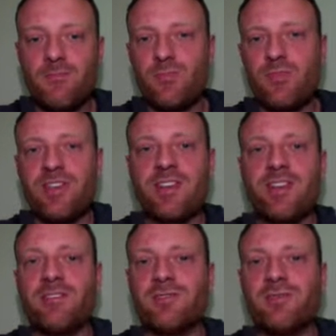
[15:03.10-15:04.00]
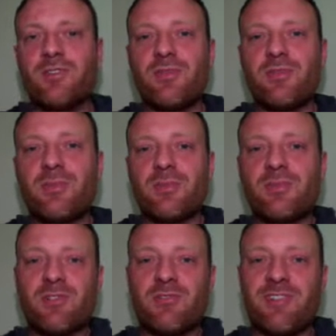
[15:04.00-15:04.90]
There you go, it's all gone purple.
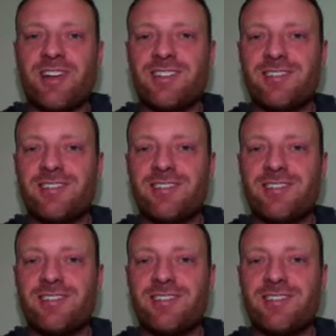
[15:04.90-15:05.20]
Great.